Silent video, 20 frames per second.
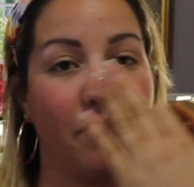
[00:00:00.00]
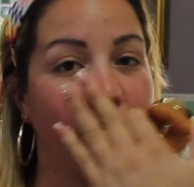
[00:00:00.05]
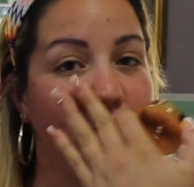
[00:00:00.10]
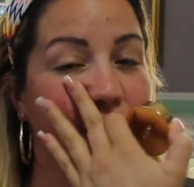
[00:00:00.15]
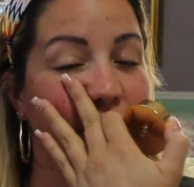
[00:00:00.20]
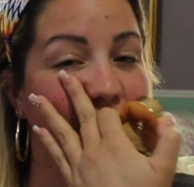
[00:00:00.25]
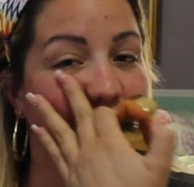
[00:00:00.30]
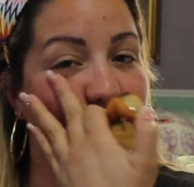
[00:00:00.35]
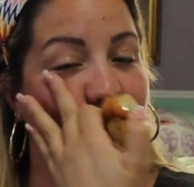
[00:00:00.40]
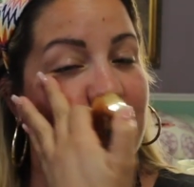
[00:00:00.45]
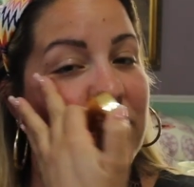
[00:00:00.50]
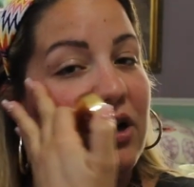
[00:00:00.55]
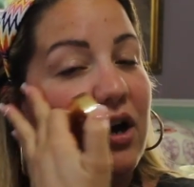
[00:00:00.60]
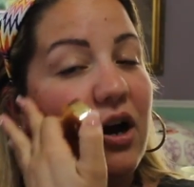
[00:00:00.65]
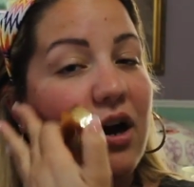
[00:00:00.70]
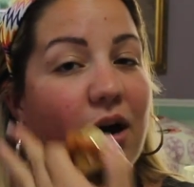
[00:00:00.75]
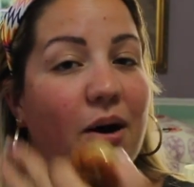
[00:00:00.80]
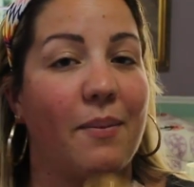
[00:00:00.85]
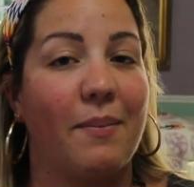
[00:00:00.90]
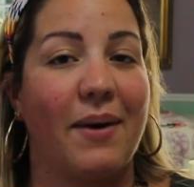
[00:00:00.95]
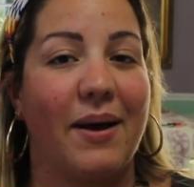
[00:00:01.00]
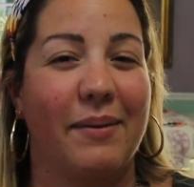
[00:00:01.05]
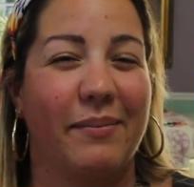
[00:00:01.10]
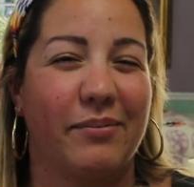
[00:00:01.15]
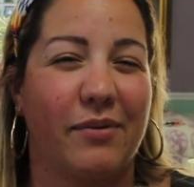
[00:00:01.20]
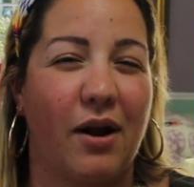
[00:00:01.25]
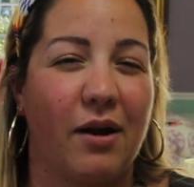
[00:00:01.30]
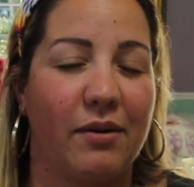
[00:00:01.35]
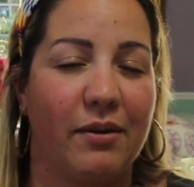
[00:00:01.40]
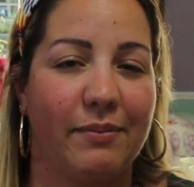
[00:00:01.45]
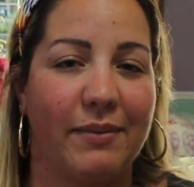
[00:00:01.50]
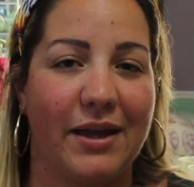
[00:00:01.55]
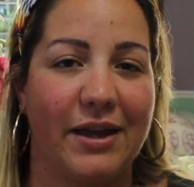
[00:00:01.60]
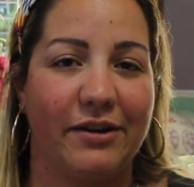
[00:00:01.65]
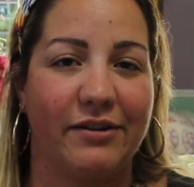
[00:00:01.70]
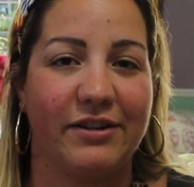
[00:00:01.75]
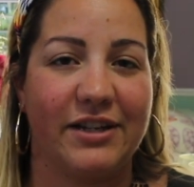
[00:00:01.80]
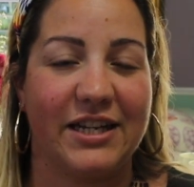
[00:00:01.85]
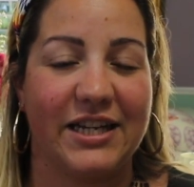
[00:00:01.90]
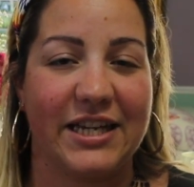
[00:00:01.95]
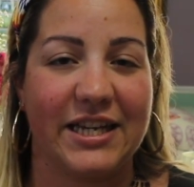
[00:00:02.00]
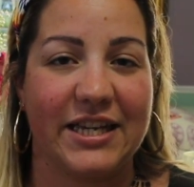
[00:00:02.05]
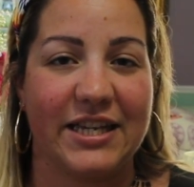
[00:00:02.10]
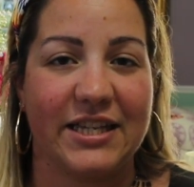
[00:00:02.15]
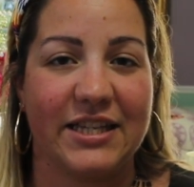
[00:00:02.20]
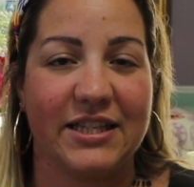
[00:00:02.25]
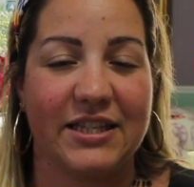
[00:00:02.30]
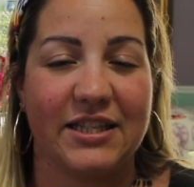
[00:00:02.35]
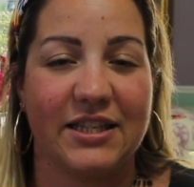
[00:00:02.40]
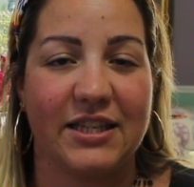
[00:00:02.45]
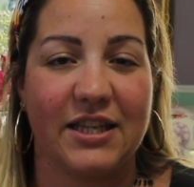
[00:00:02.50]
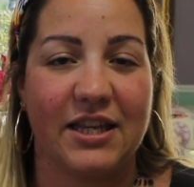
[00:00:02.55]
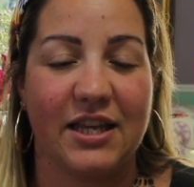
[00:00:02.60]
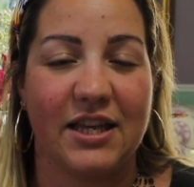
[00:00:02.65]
which is where all my problem area is.